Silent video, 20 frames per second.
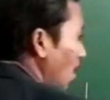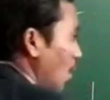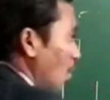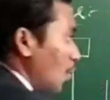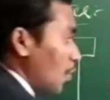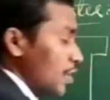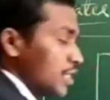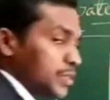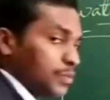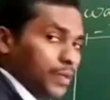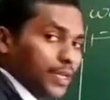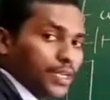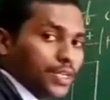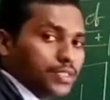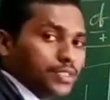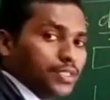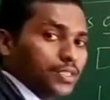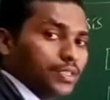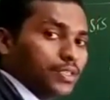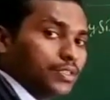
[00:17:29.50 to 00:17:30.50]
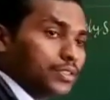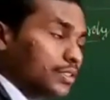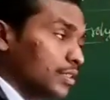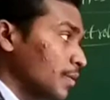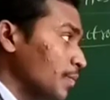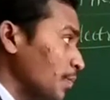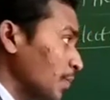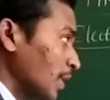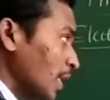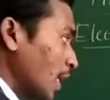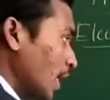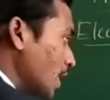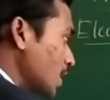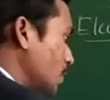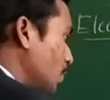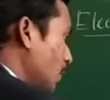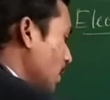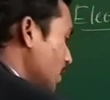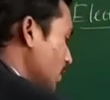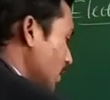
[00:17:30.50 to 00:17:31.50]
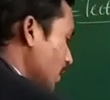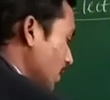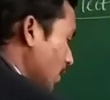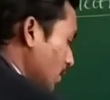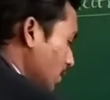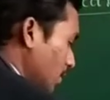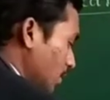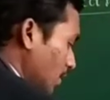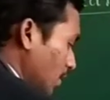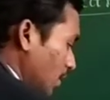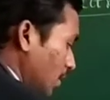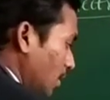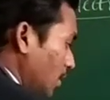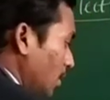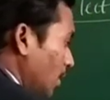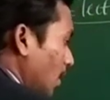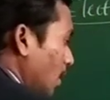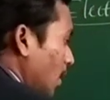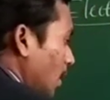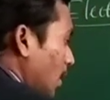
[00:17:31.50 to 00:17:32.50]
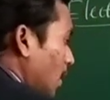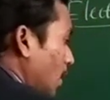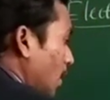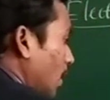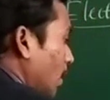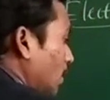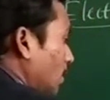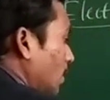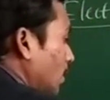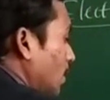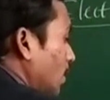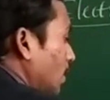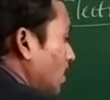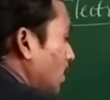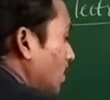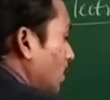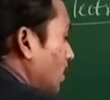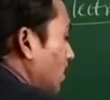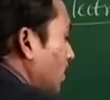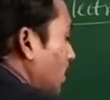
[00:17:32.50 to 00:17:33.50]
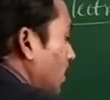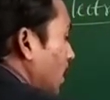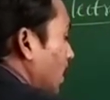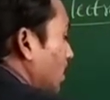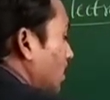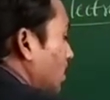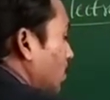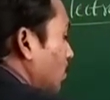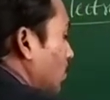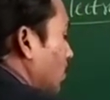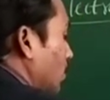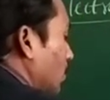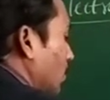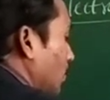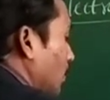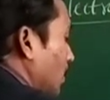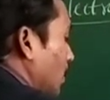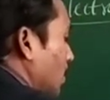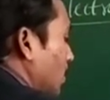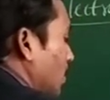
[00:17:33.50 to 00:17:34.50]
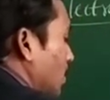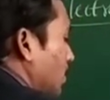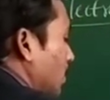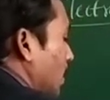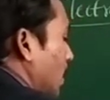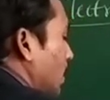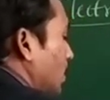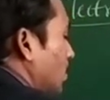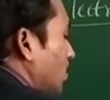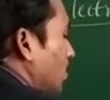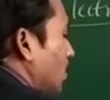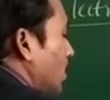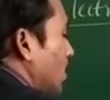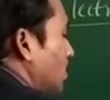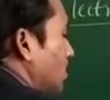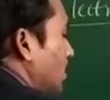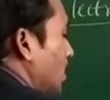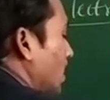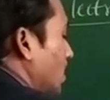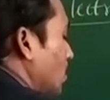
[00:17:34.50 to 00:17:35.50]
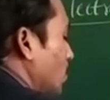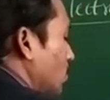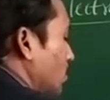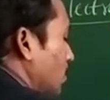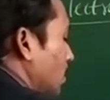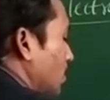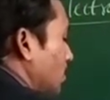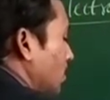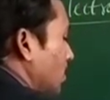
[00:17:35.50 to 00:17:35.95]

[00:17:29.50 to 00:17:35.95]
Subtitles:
OH minus ions. H plus ions are collected at cathode because cathode has negative charge.